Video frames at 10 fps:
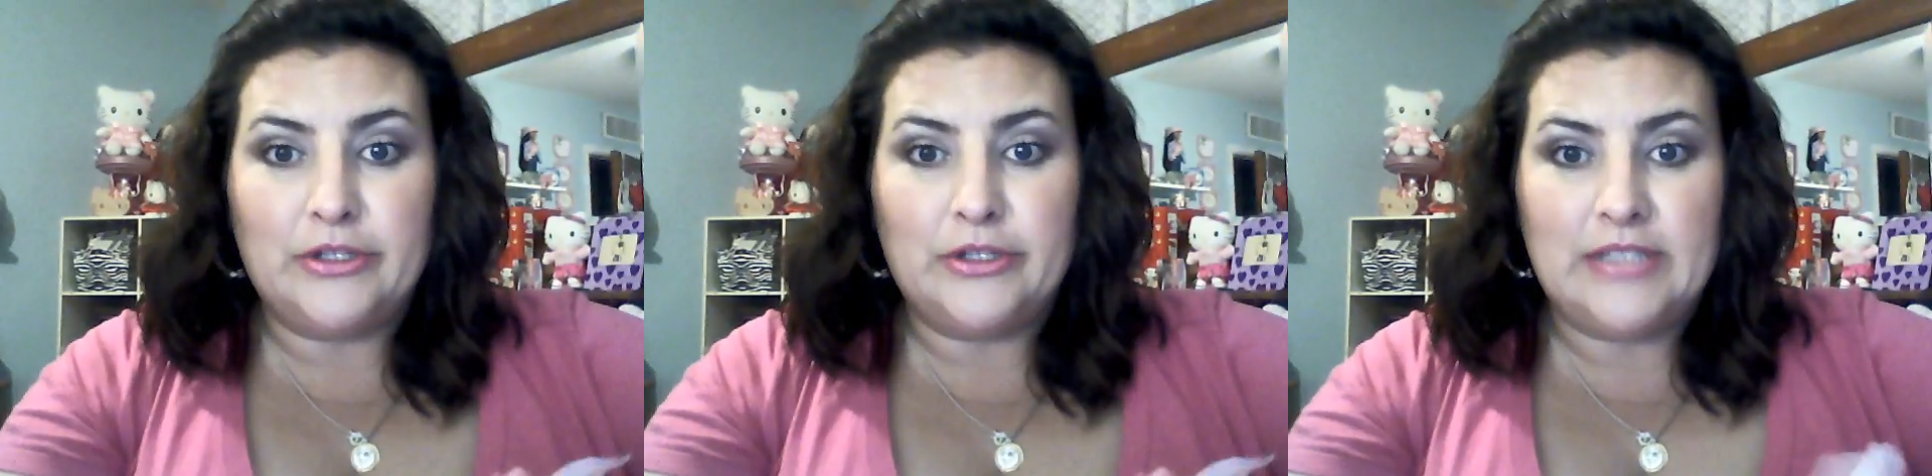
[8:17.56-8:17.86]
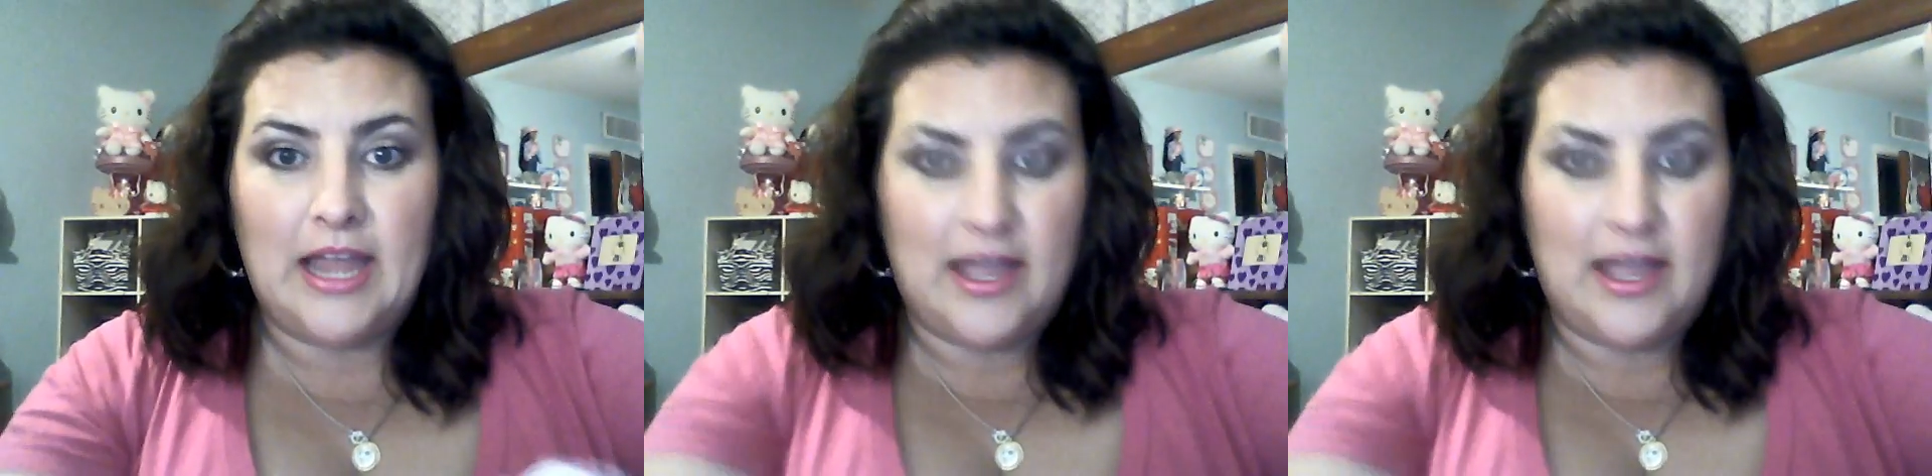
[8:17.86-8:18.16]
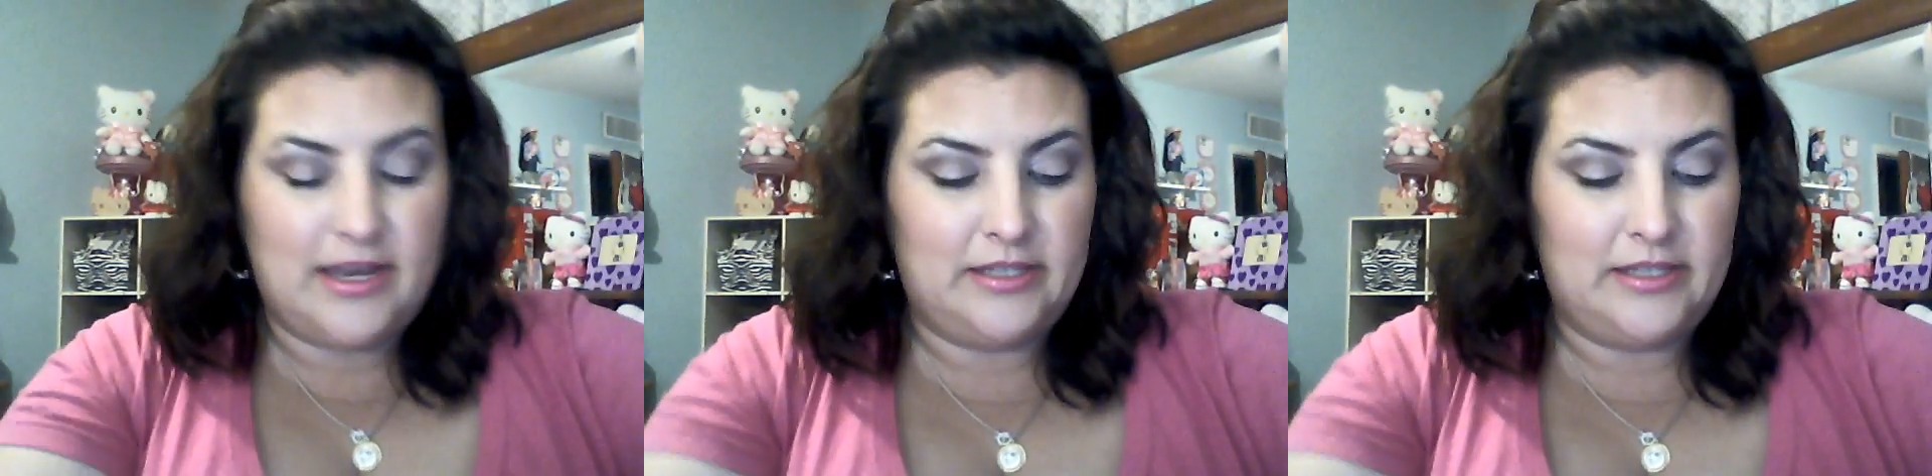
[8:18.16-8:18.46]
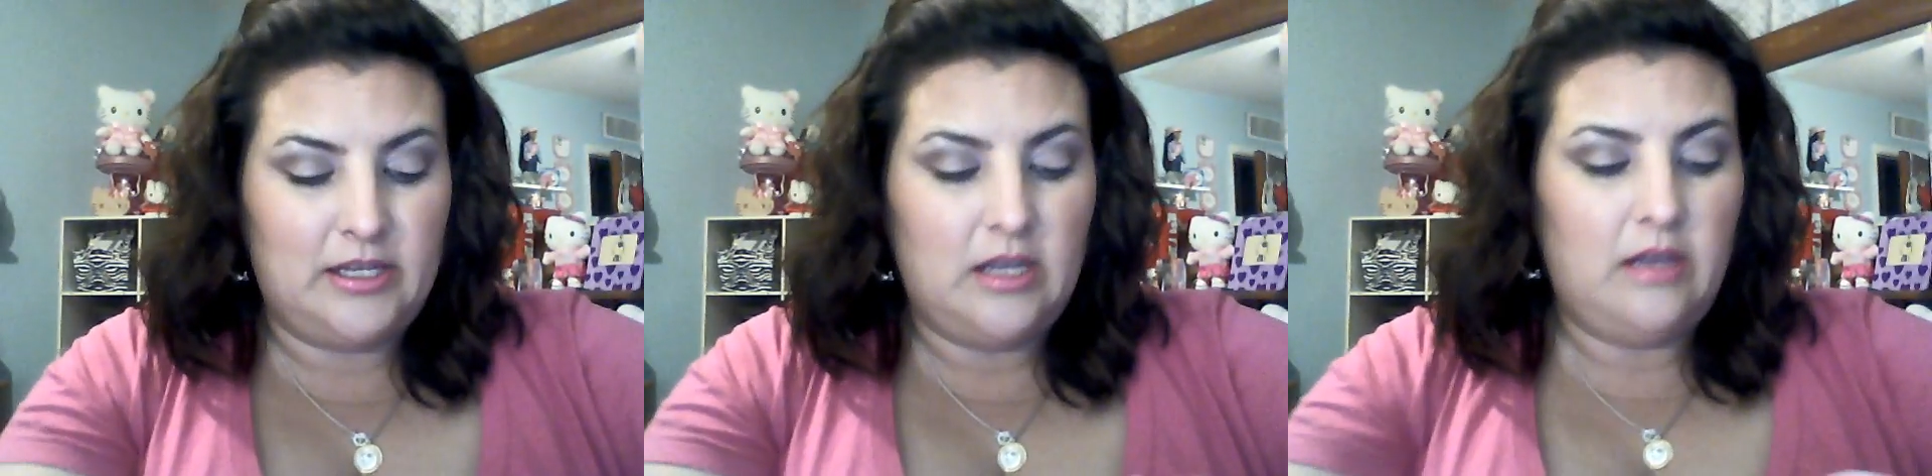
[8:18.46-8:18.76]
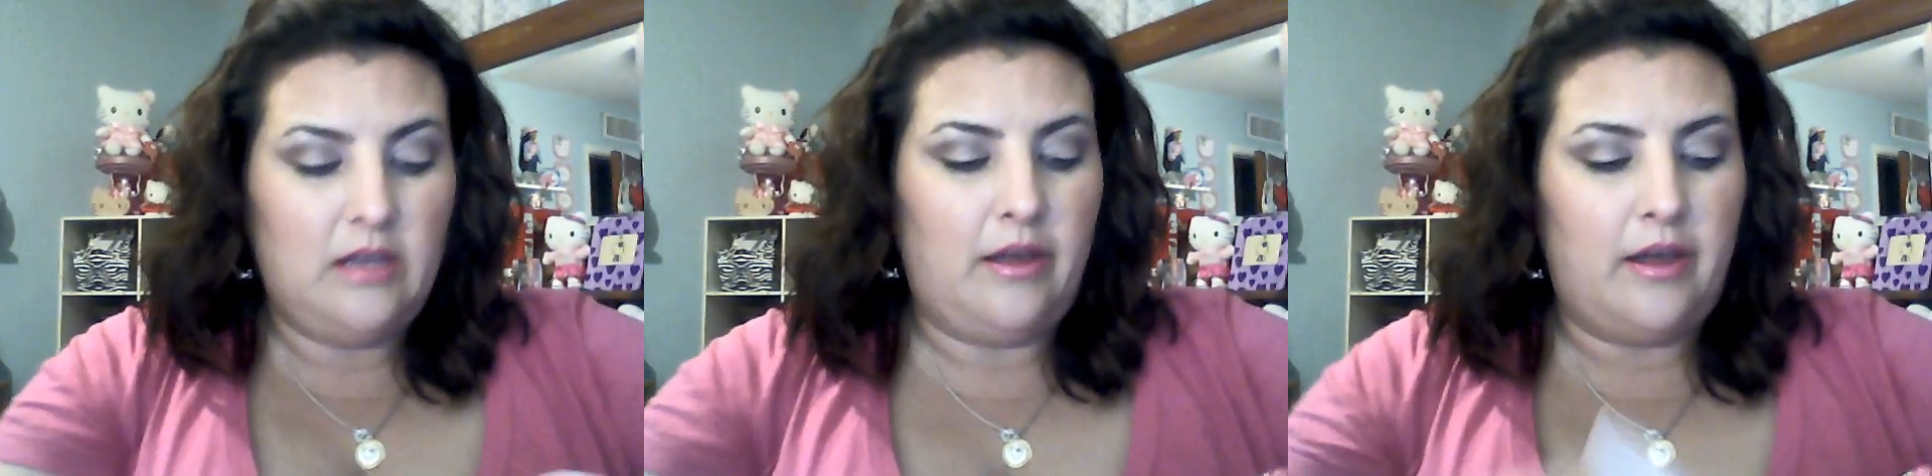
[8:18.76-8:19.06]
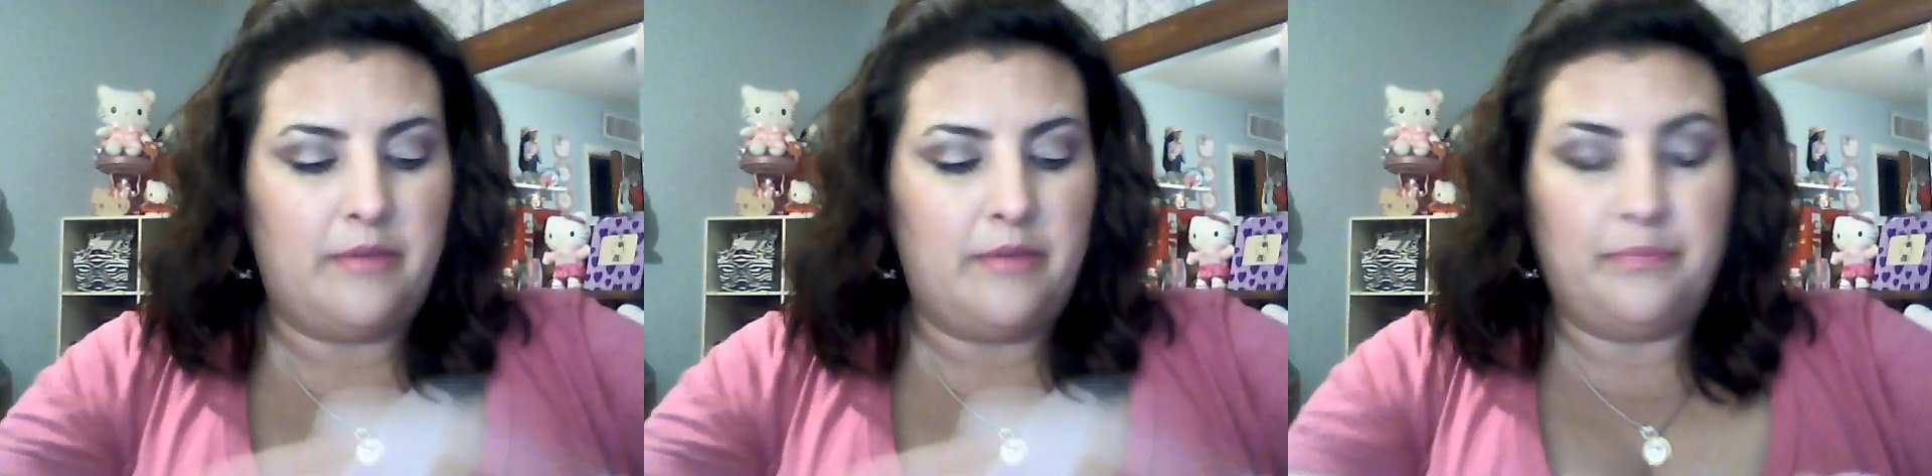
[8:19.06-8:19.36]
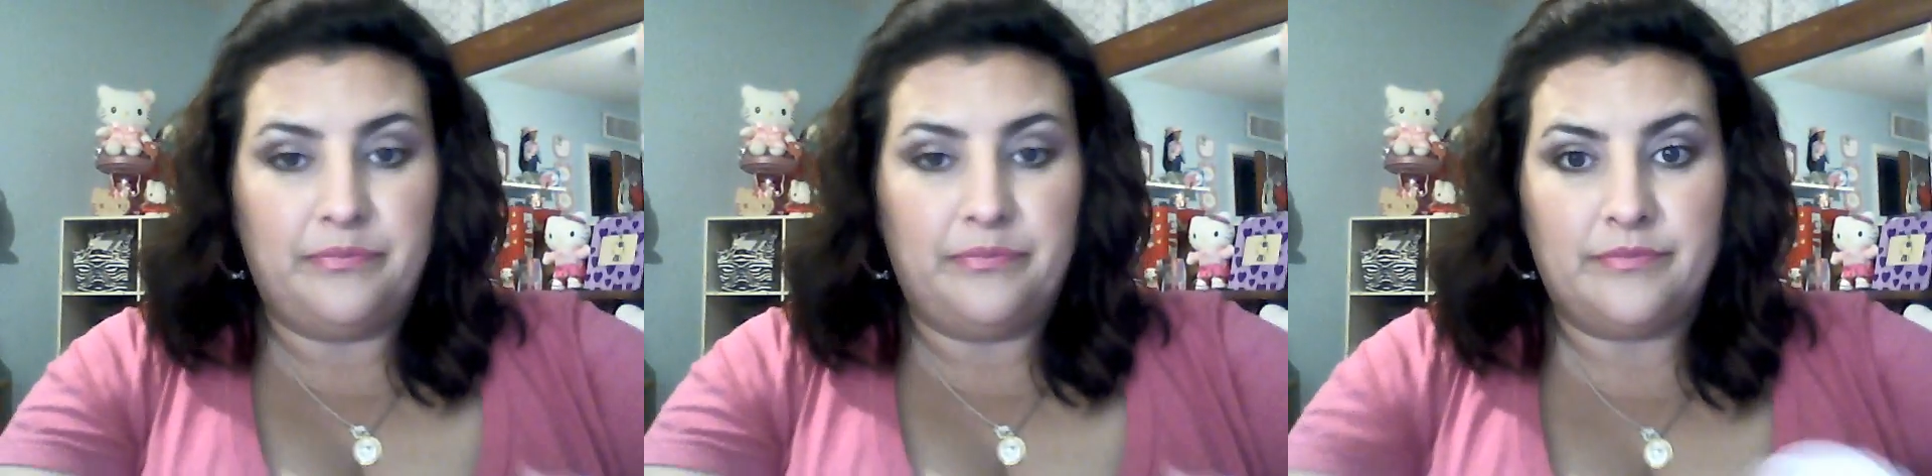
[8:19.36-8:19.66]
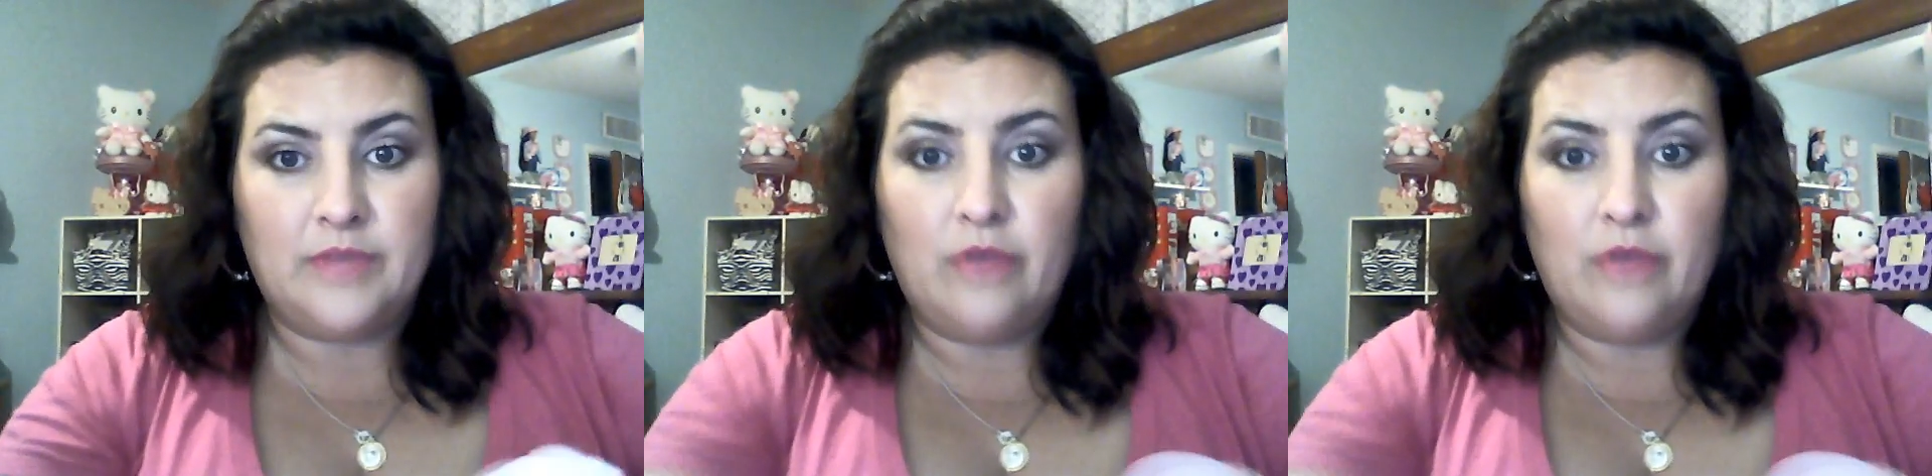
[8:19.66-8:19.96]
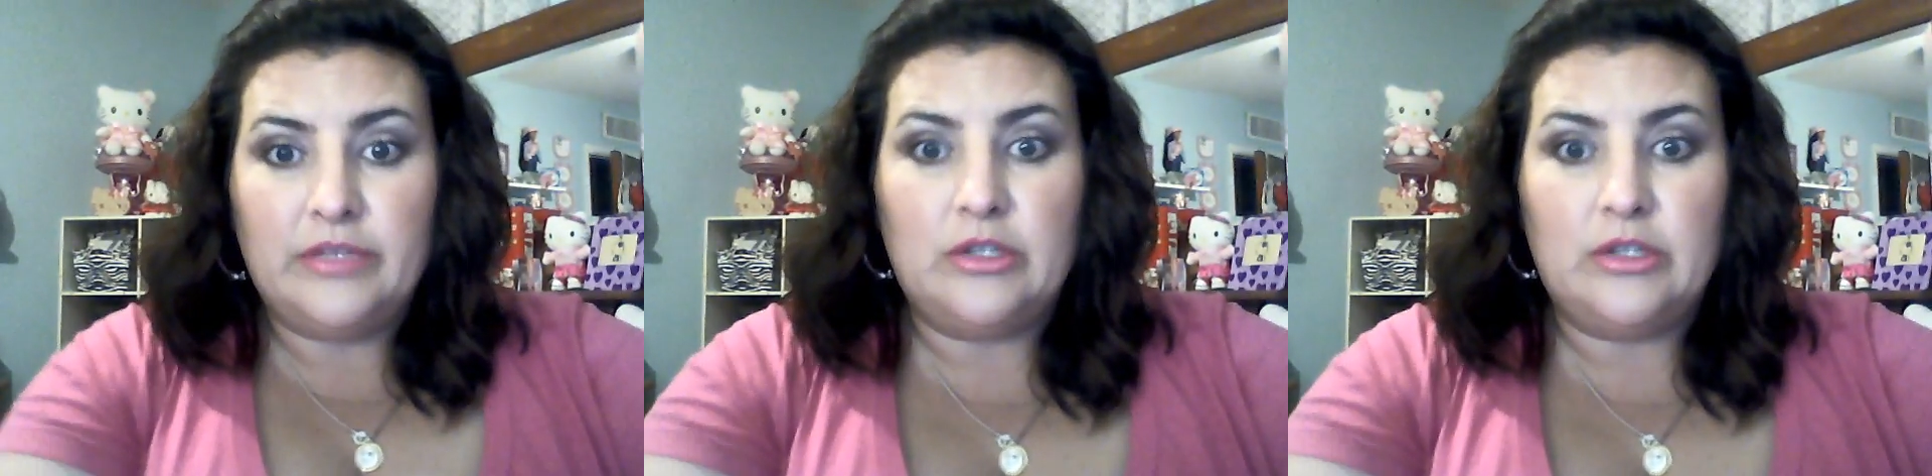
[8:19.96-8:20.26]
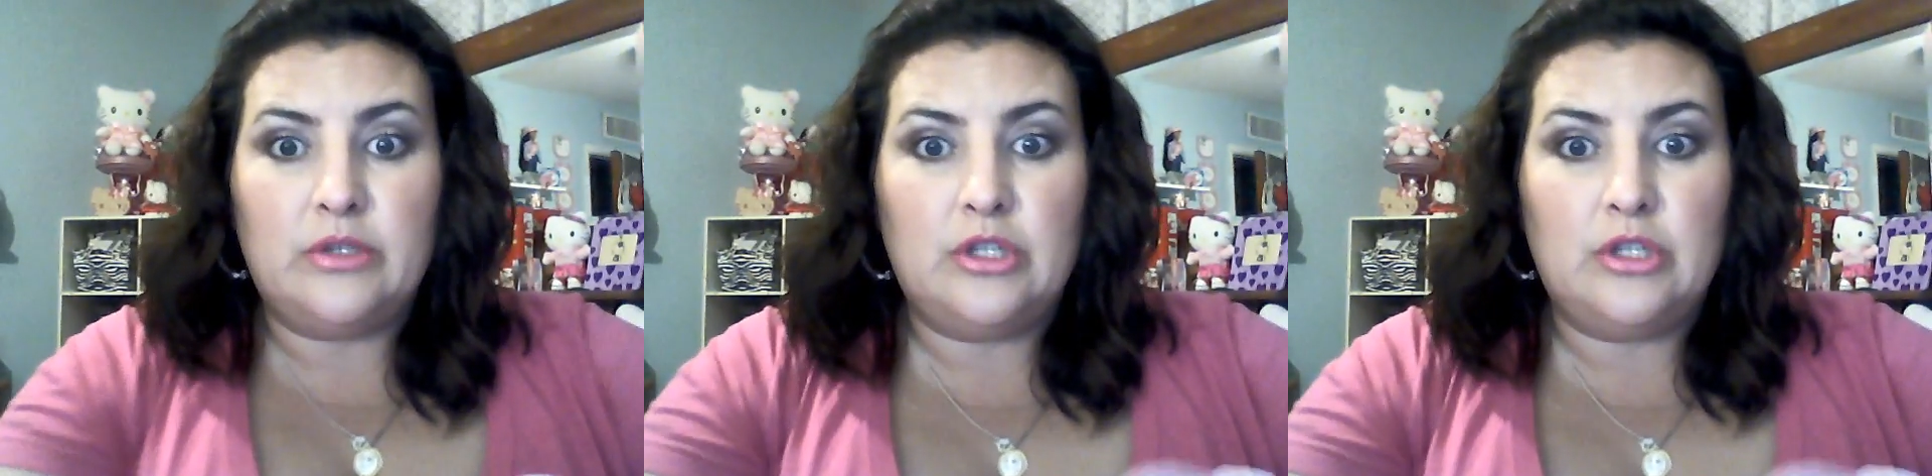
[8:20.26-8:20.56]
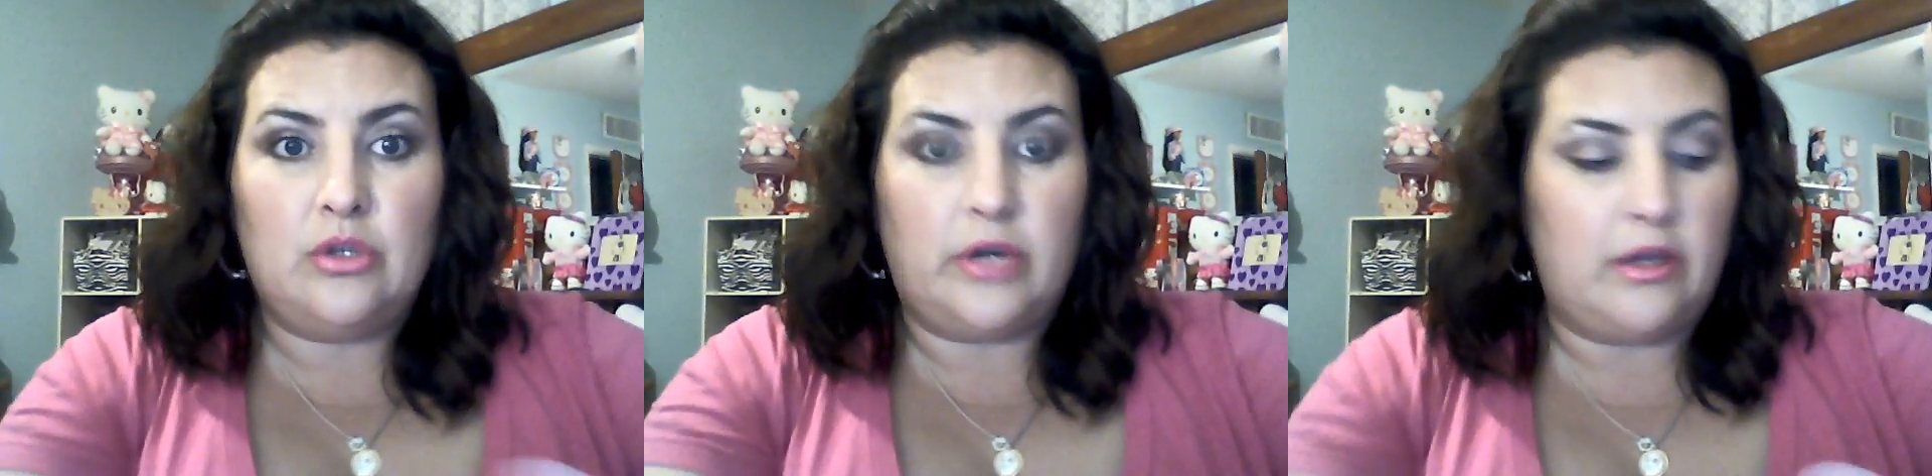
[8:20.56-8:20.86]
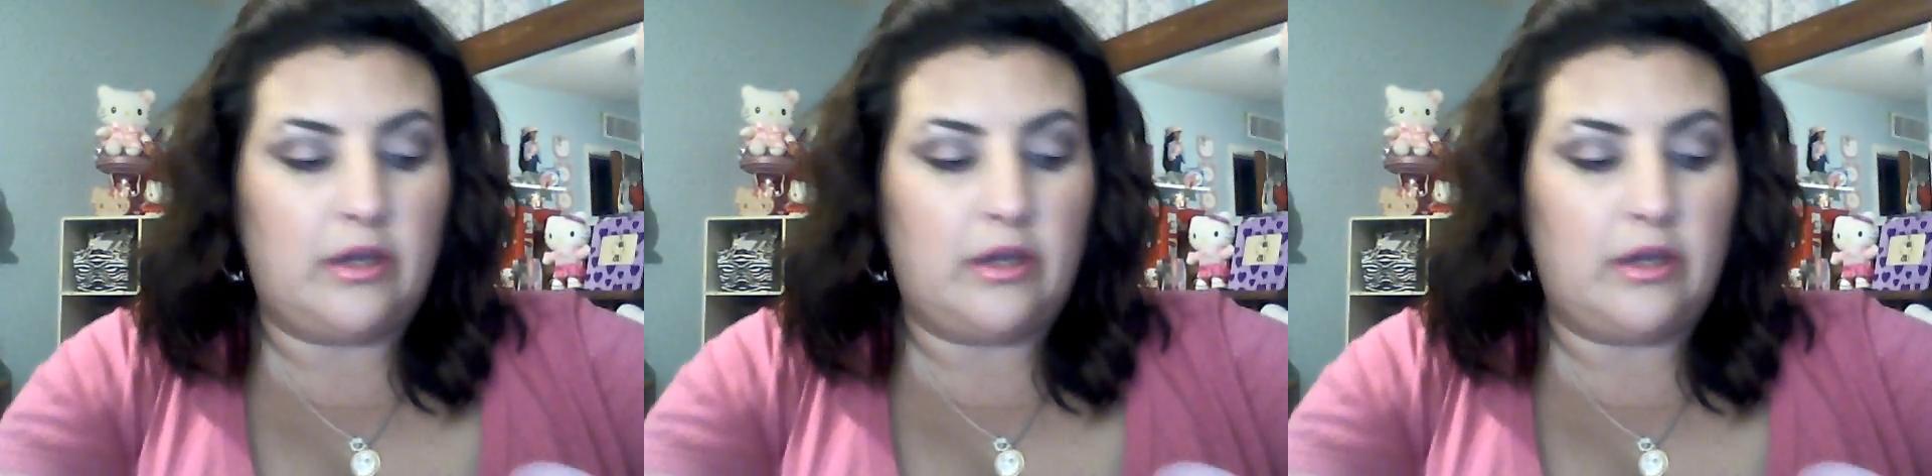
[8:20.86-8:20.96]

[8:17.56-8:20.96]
and um, hopefully do a tutorial.